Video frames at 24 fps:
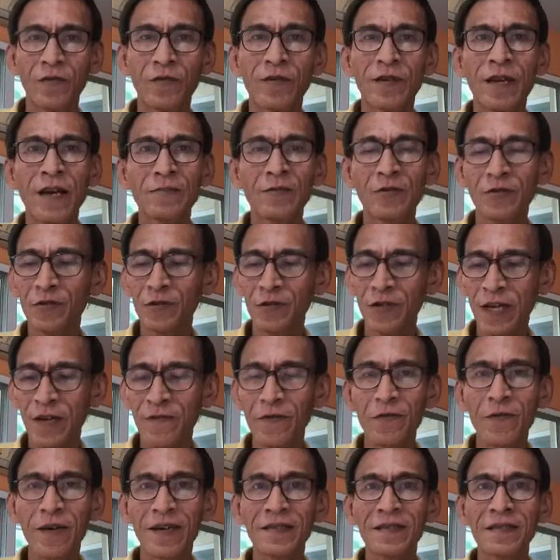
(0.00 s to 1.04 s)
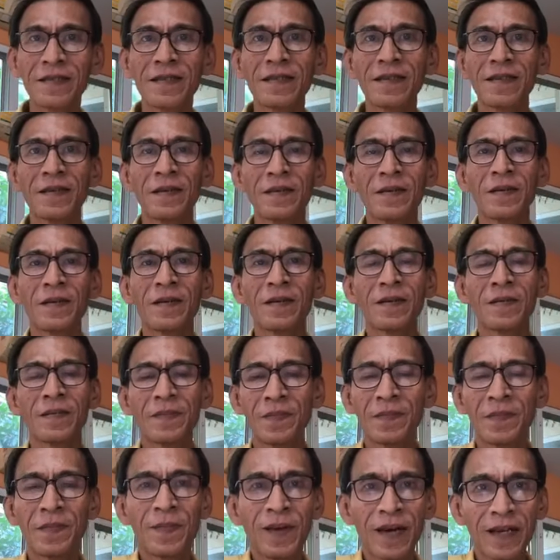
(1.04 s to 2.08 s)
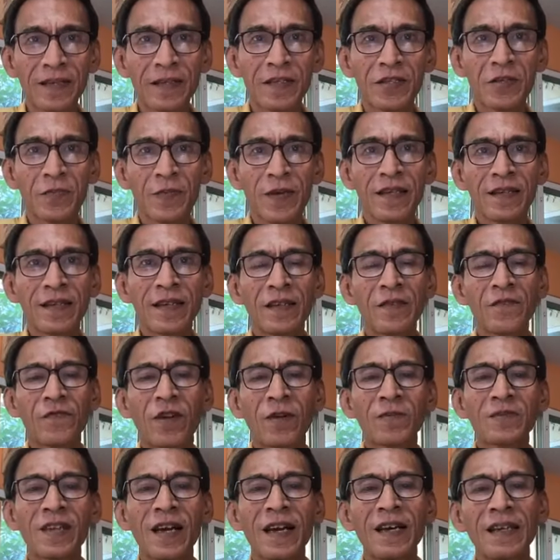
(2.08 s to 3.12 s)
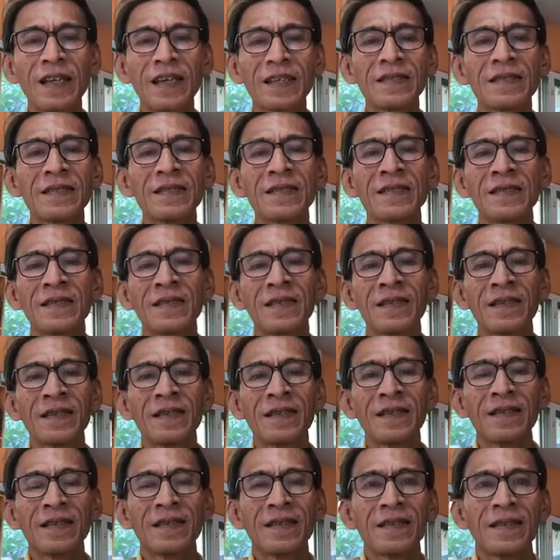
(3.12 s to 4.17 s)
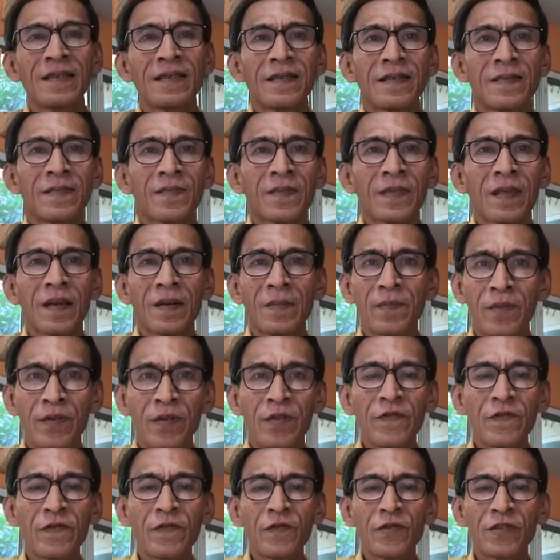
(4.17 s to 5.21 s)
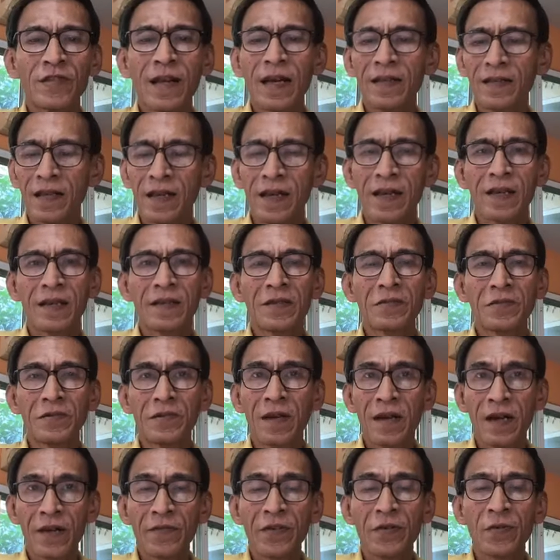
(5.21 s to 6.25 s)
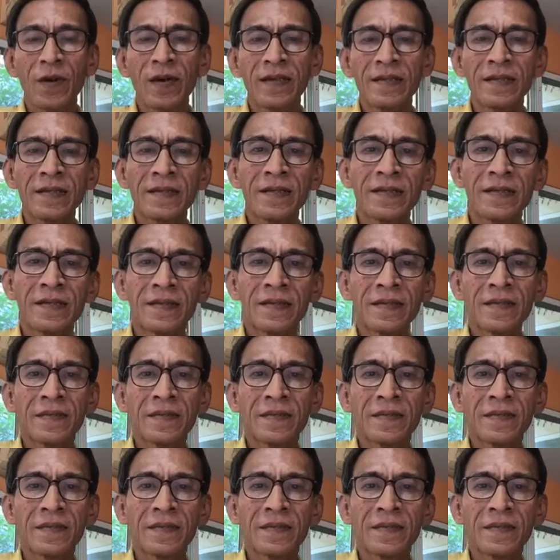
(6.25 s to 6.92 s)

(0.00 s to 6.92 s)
Good afternoon, everyone. Pipat speaking from Thailand. Beautiful Sunday to everyone.